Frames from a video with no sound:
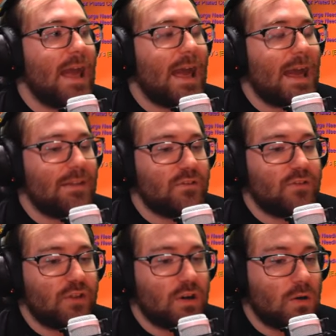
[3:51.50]
and
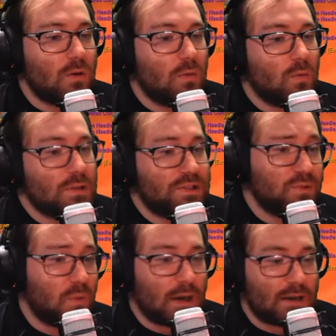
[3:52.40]
so, what you
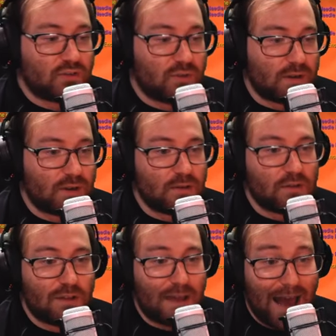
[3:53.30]
want to sort of do is
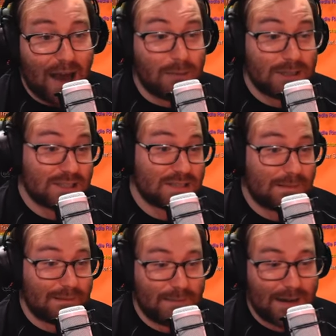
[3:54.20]
see how much
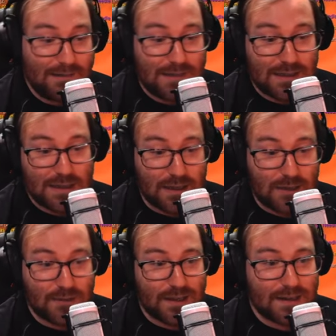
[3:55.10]
spell power
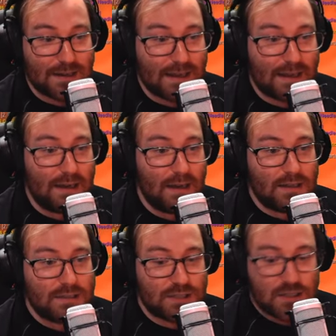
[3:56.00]
you can get
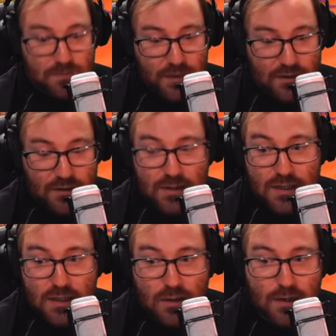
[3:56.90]
just by
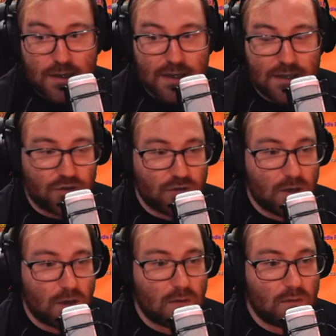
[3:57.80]
doing your
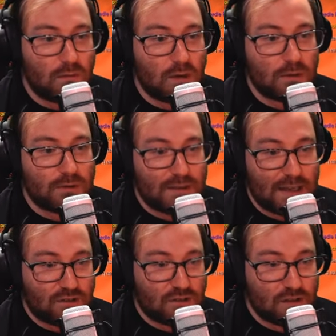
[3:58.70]
intro
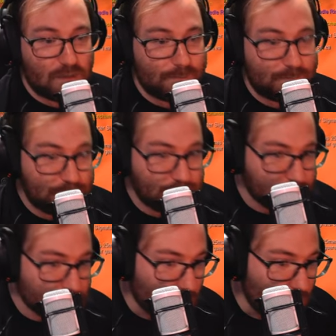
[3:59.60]
rotation.
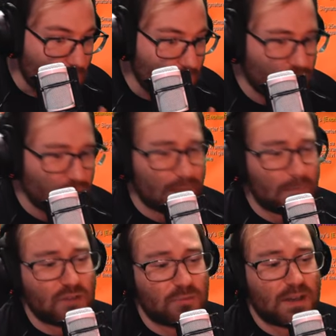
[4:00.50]
So, that
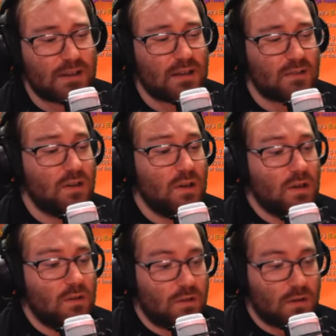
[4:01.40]
brings me to this.
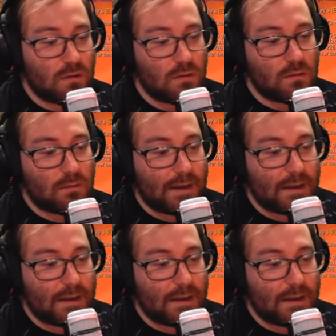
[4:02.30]
So, right